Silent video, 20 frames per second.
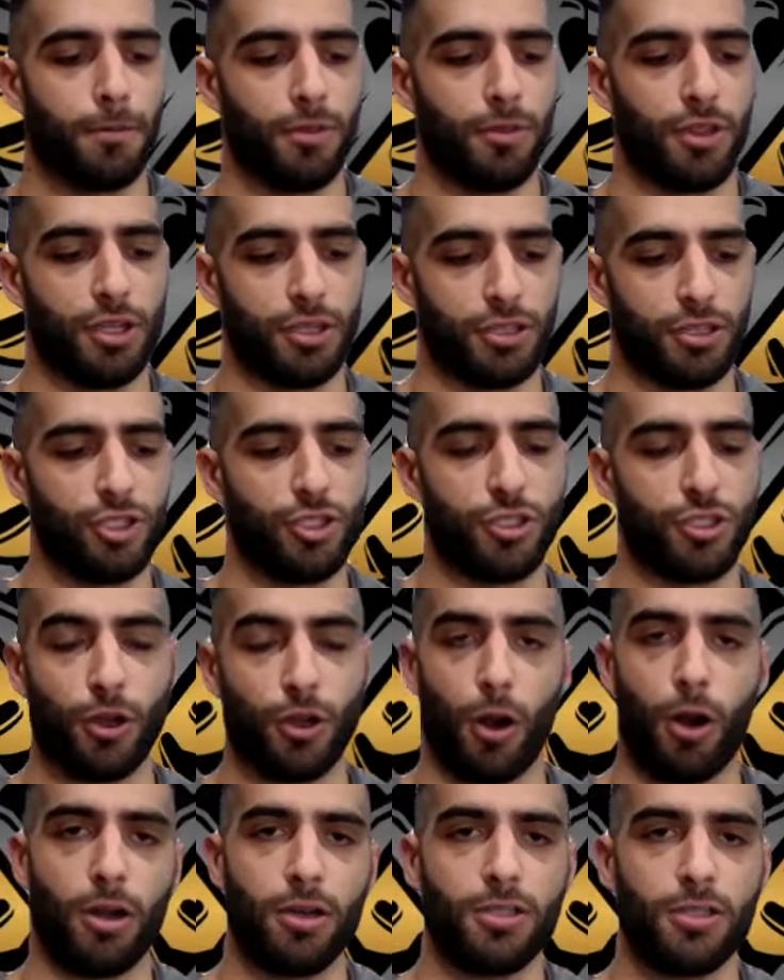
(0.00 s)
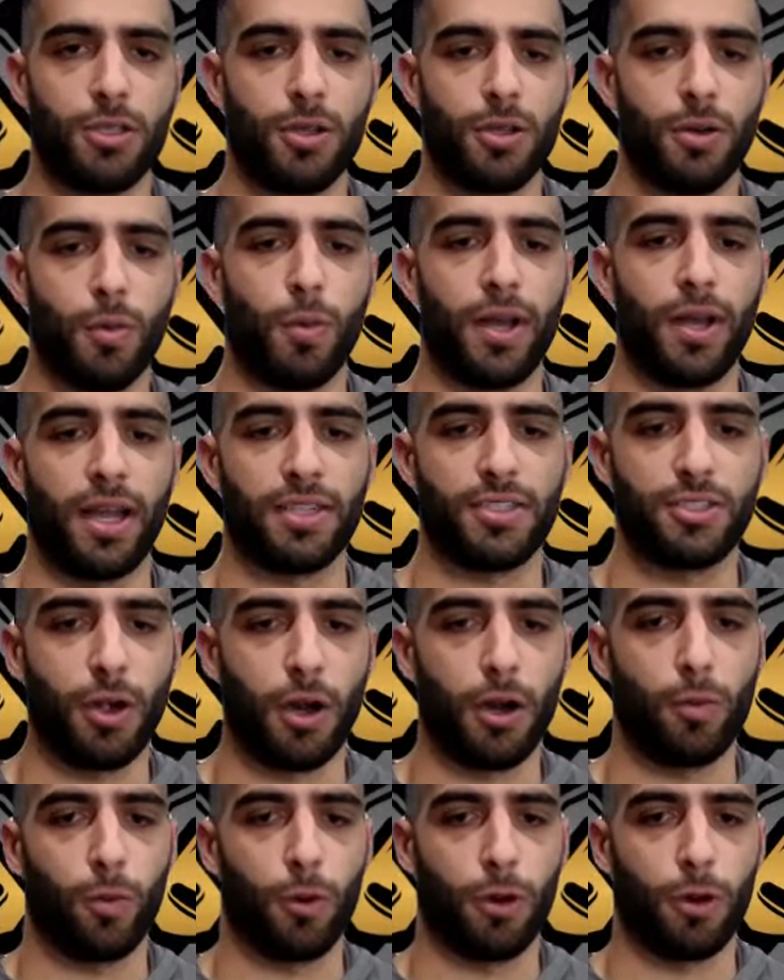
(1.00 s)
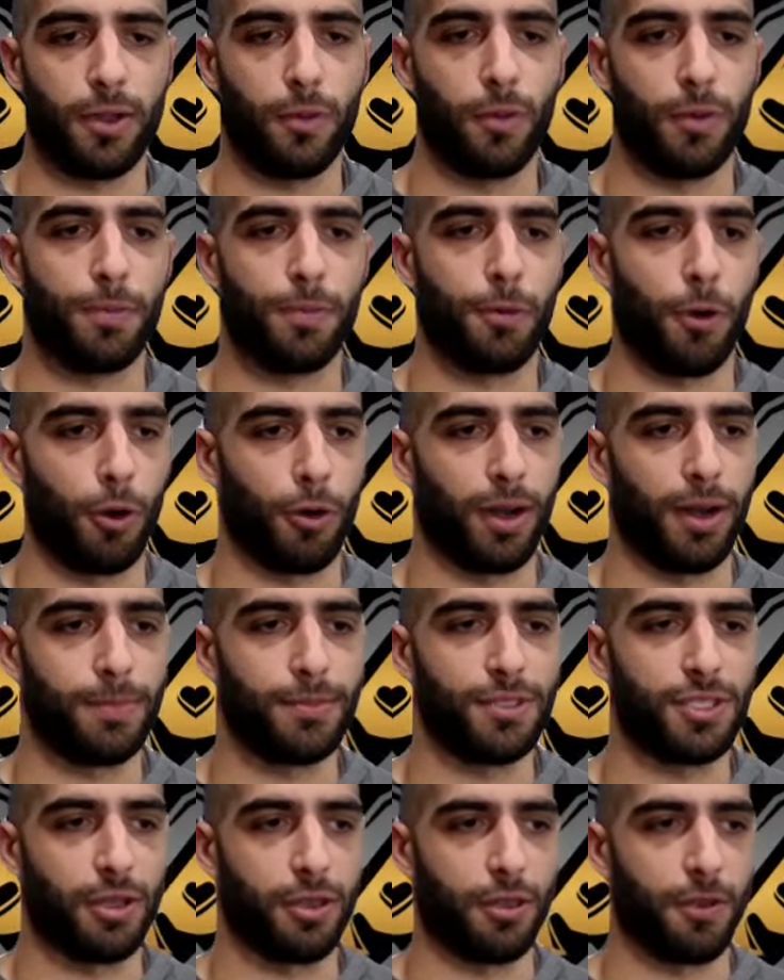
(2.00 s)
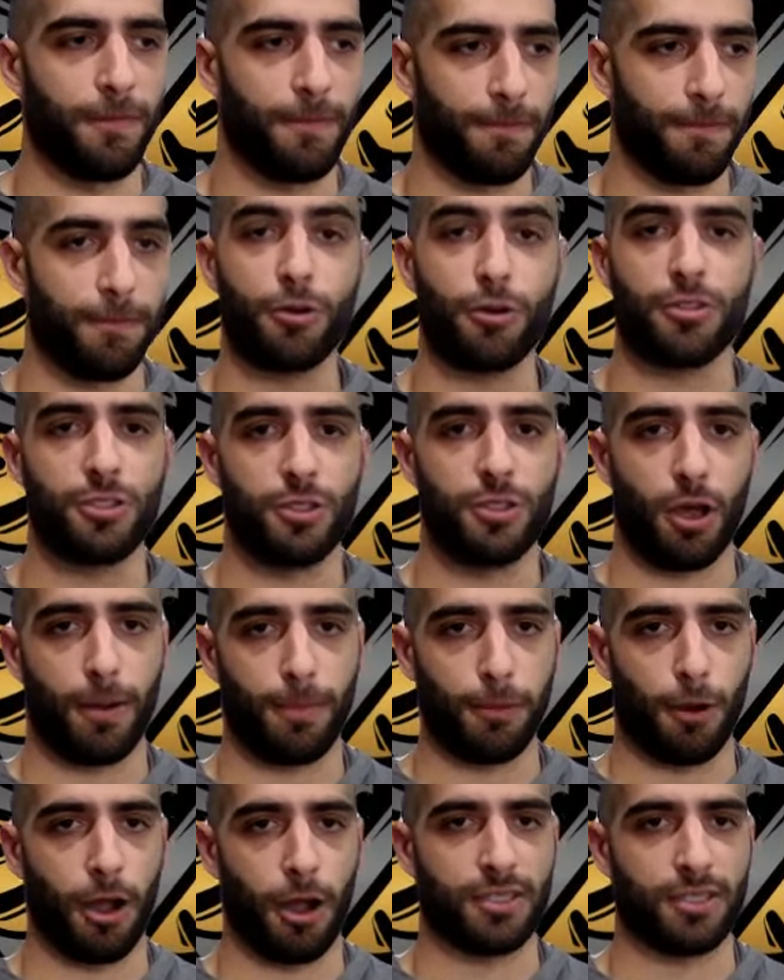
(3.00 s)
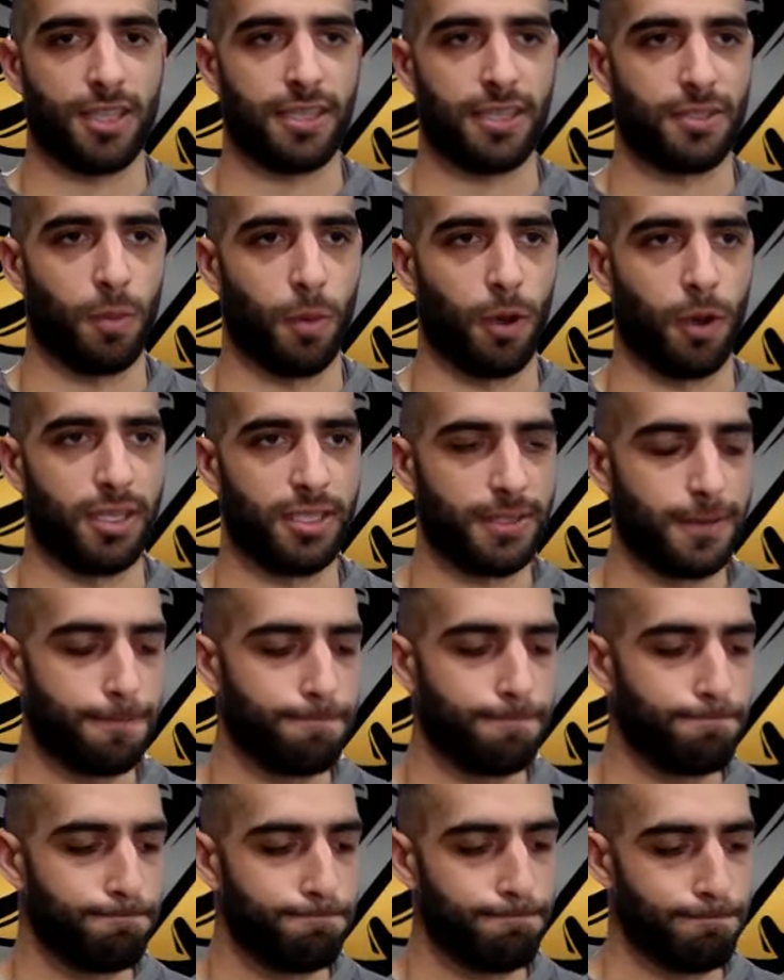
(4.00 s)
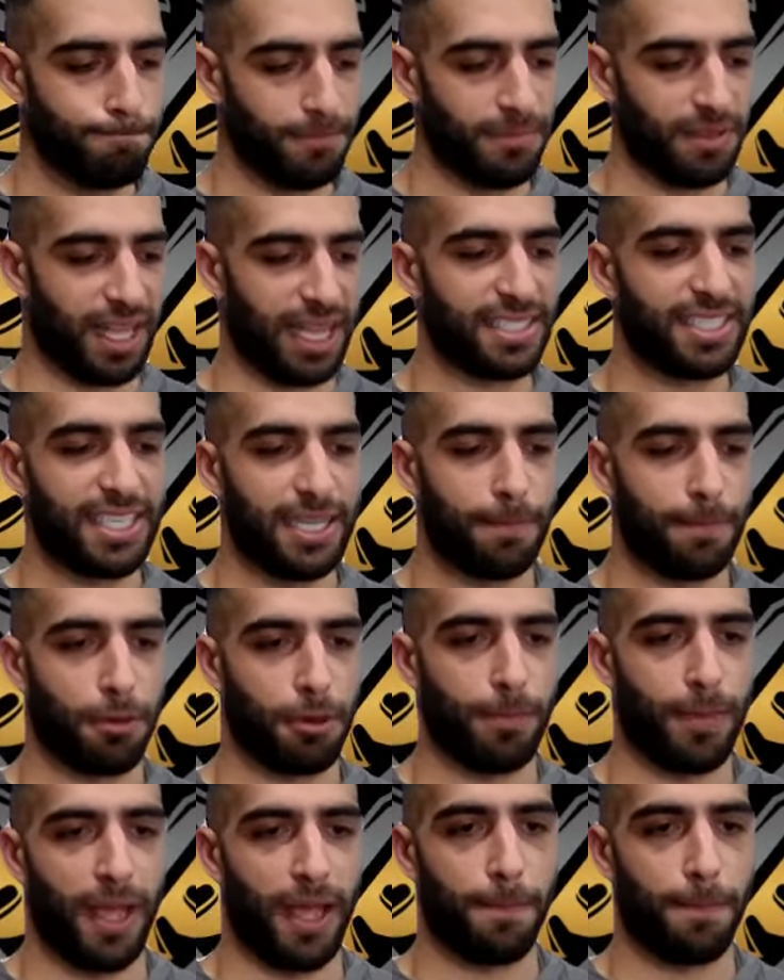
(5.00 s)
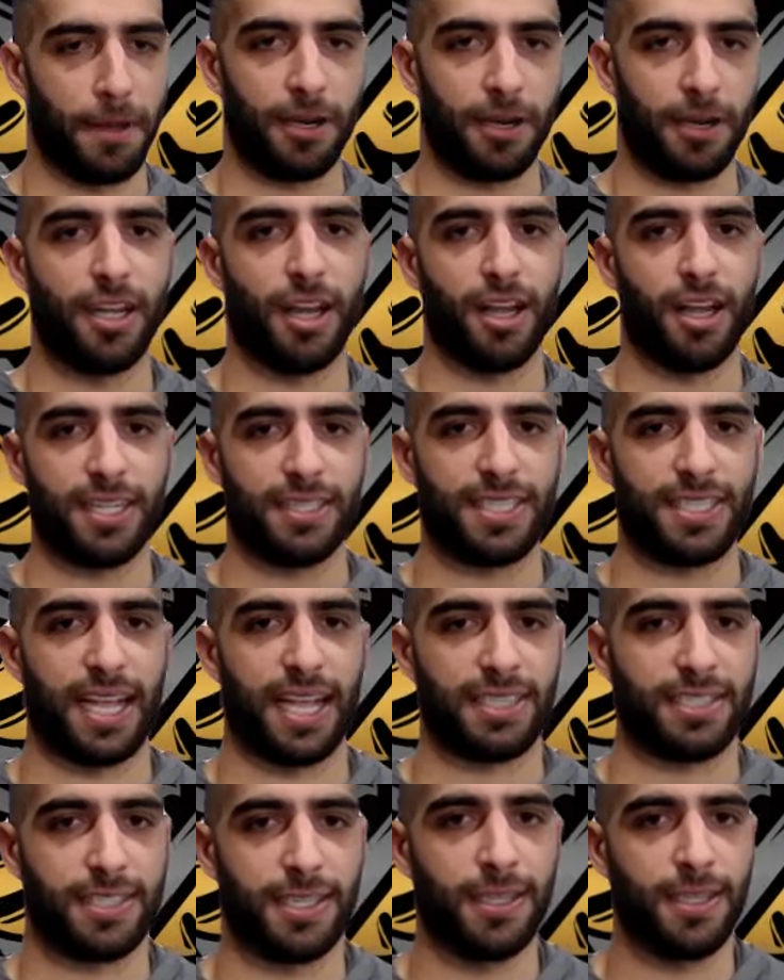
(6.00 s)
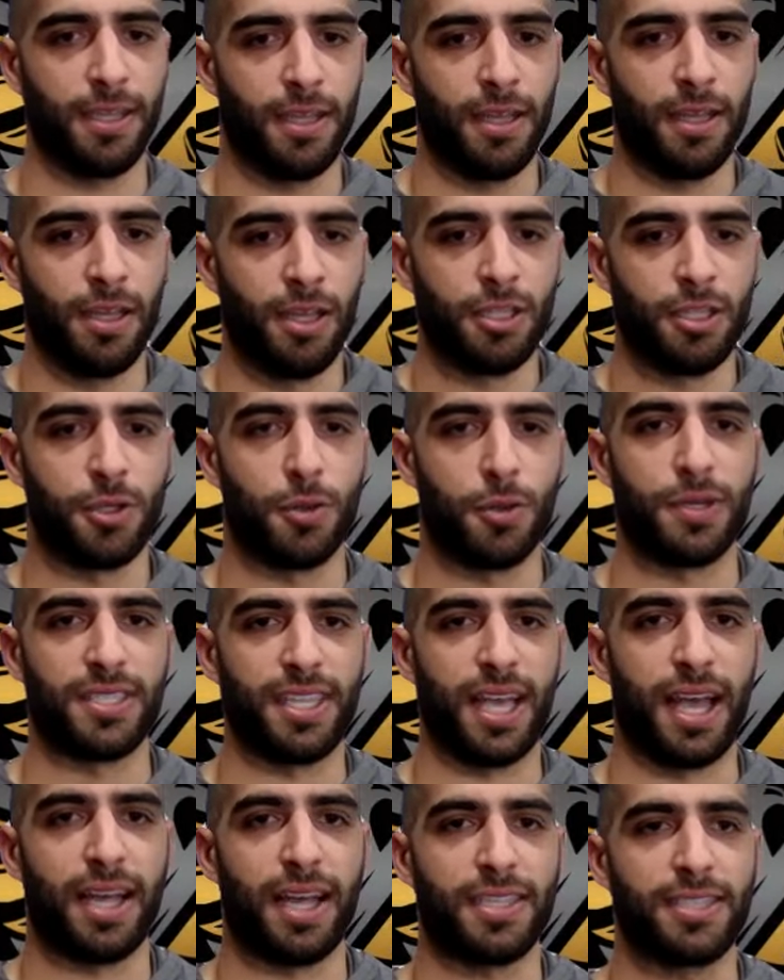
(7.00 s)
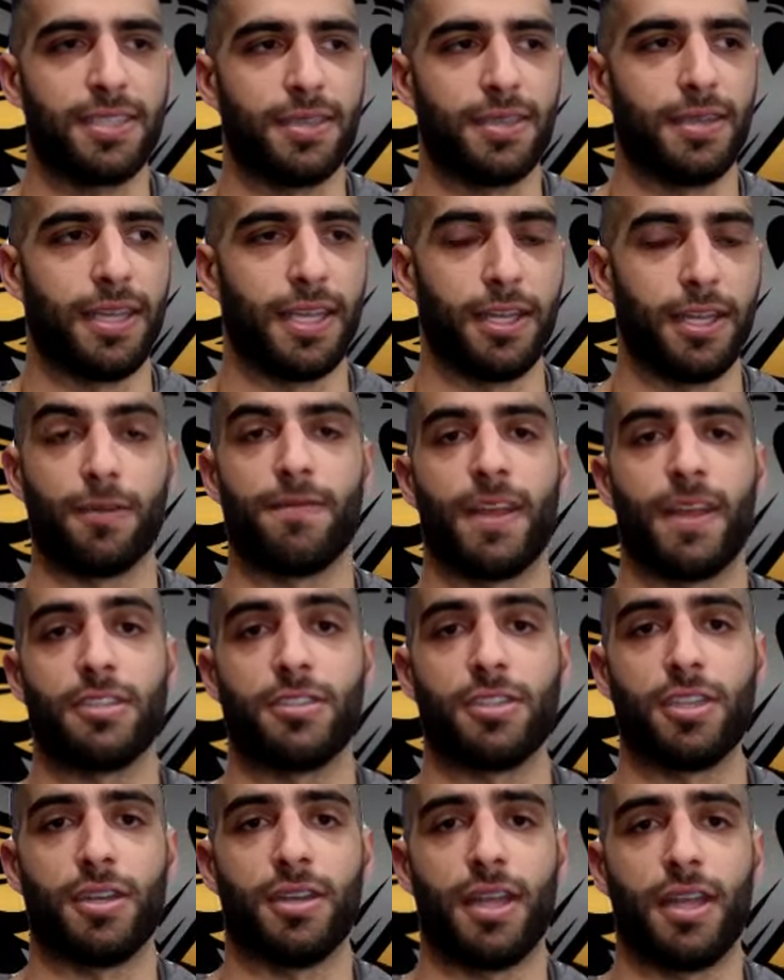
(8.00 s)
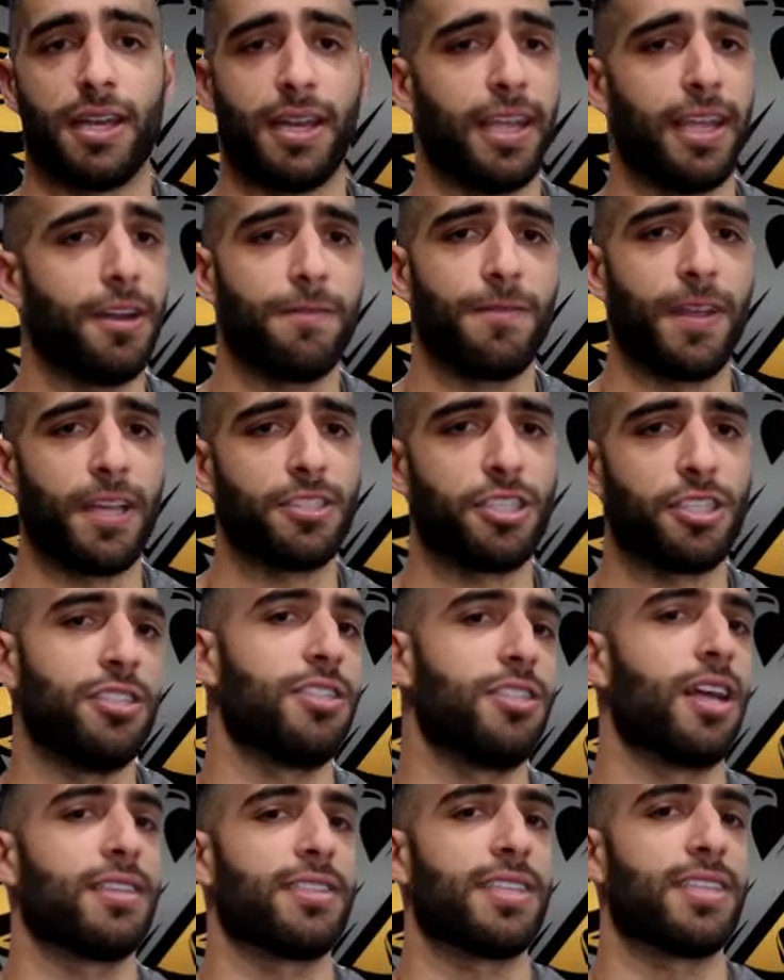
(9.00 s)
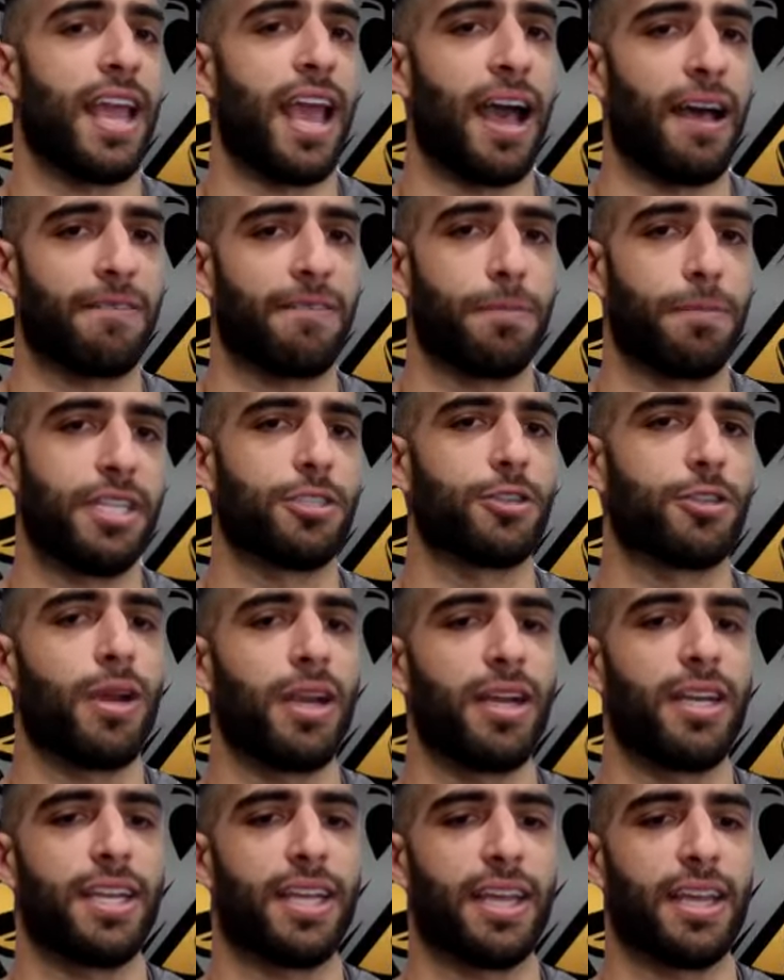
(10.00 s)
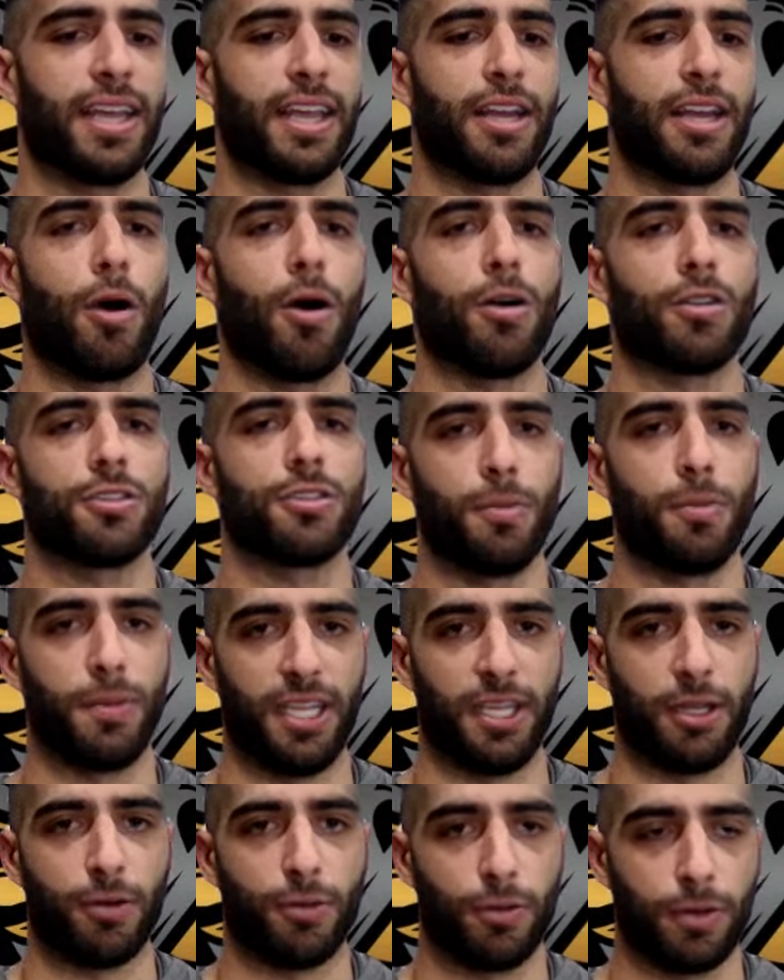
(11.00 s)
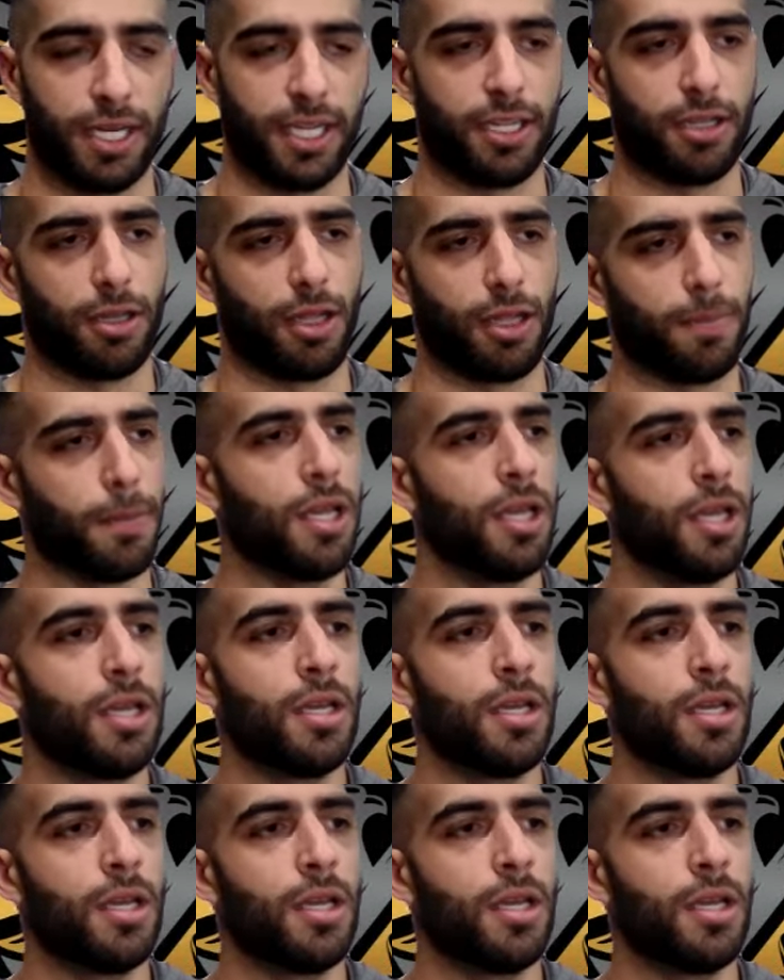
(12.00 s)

the start, when I started working with programs, the first thought process was let's implement periodic testing to assess intervention. And intervention doesn't have to be training, it can also be curriculum.